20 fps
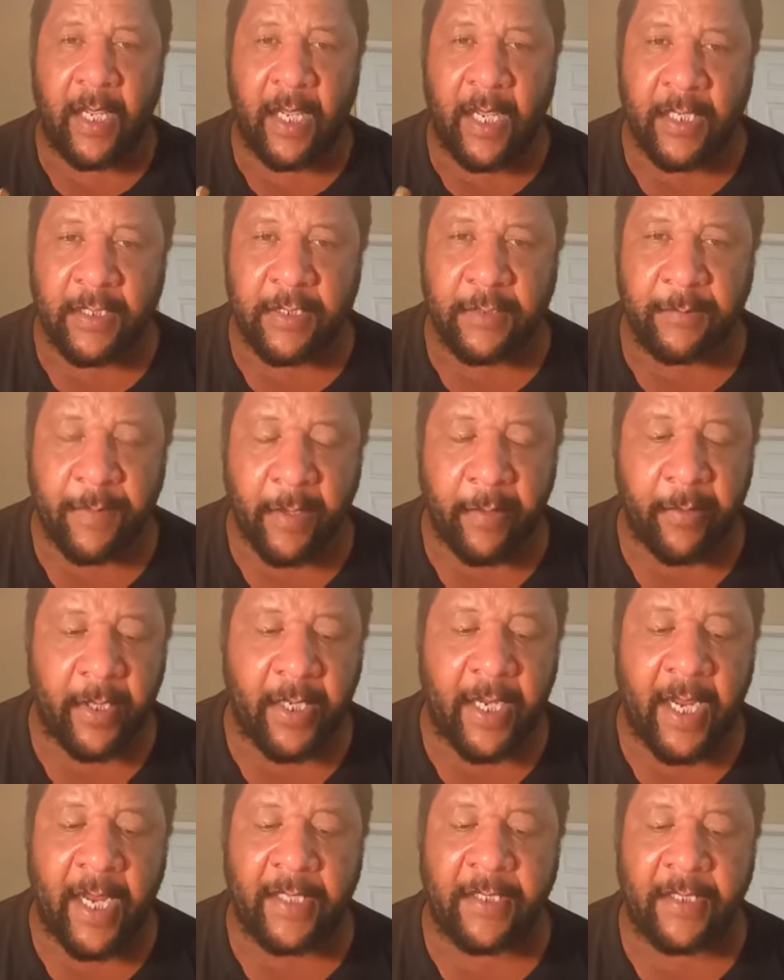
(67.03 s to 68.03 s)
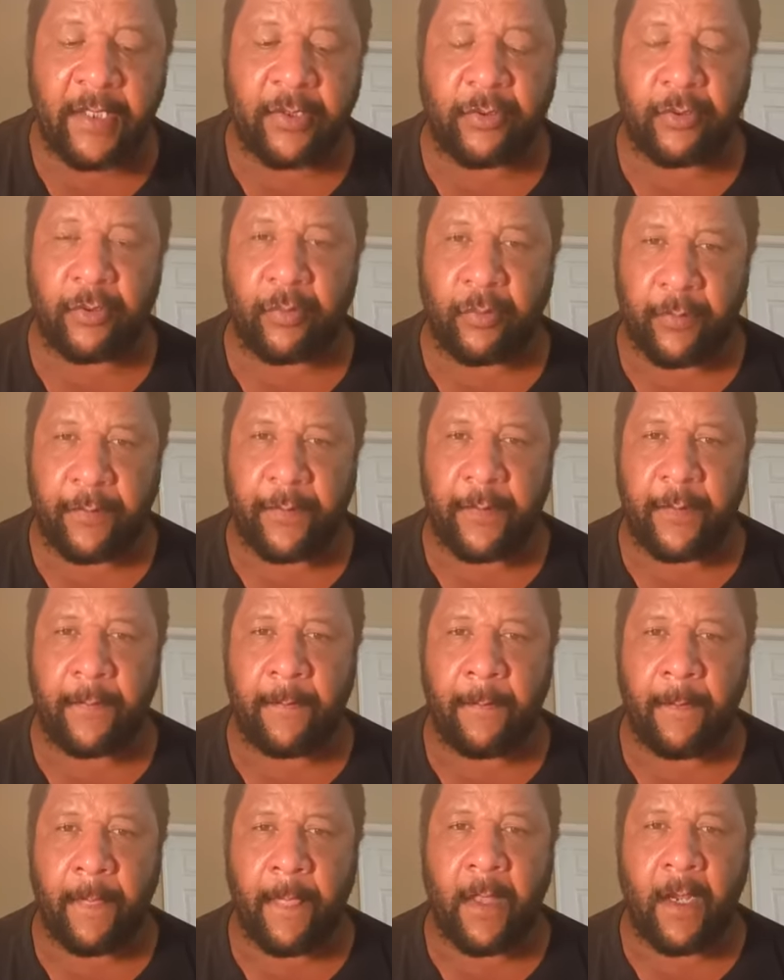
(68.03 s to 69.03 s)
in spirit and in truth.
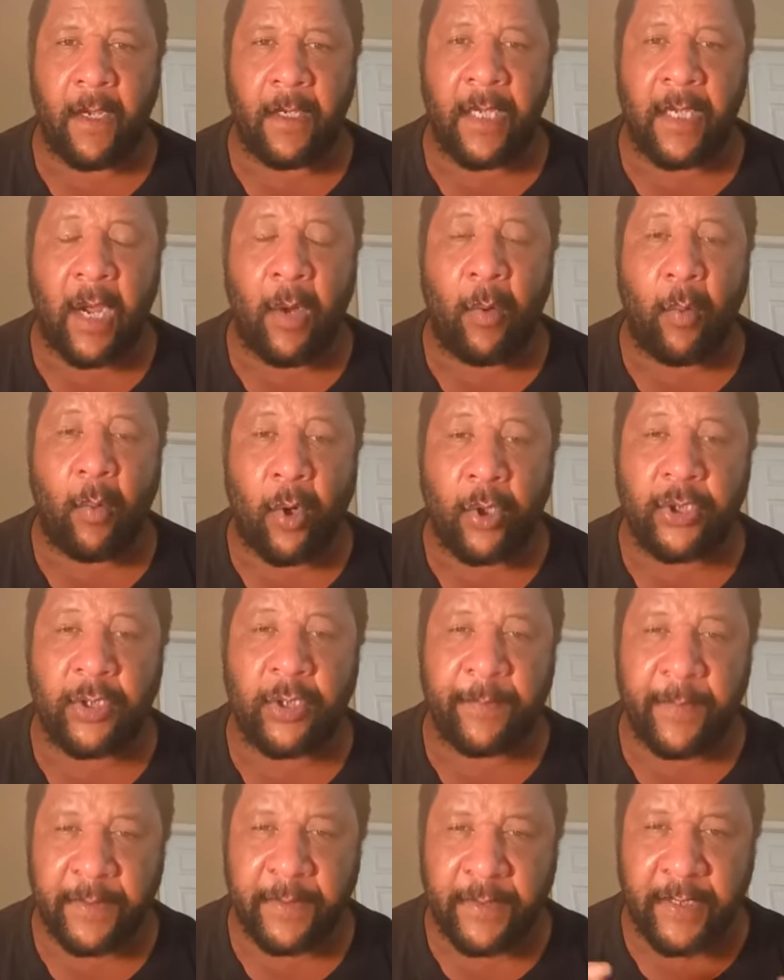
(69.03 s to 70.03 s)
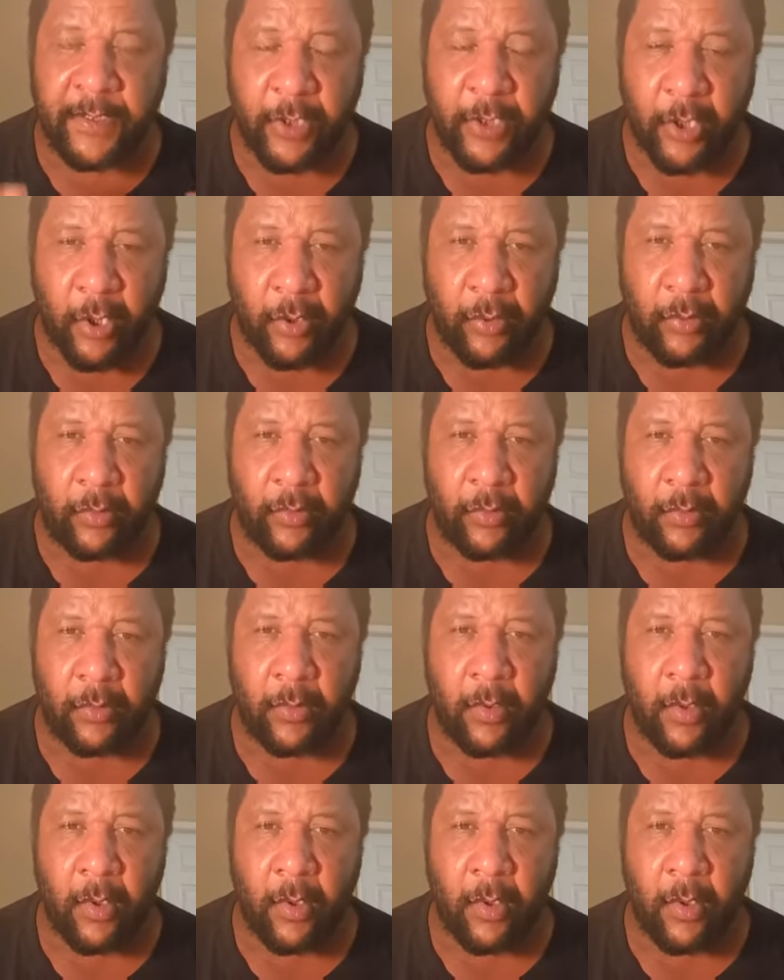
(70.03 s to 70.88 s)
Now, worship is eternal.